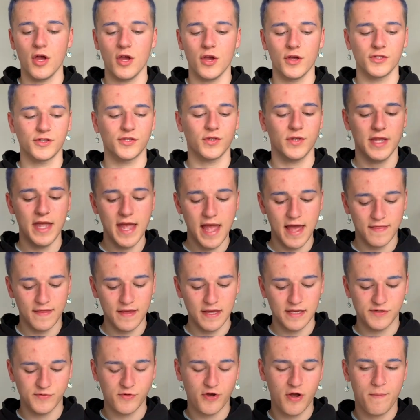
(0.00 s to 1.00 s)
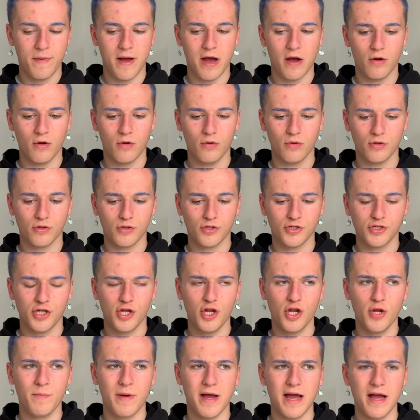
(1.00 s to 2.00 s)
So yeah, these were about
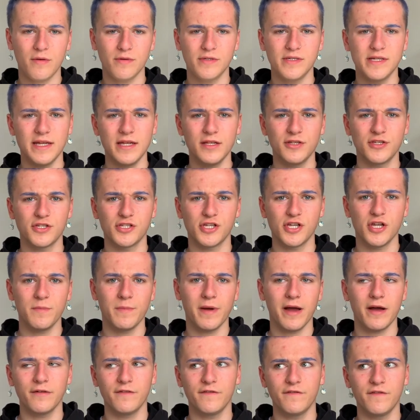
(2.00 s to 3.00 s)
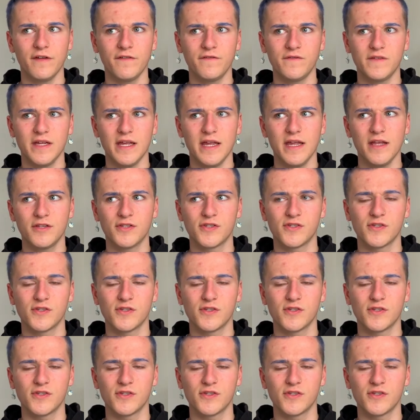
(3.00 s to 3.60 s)
£2 each, £2.50 each.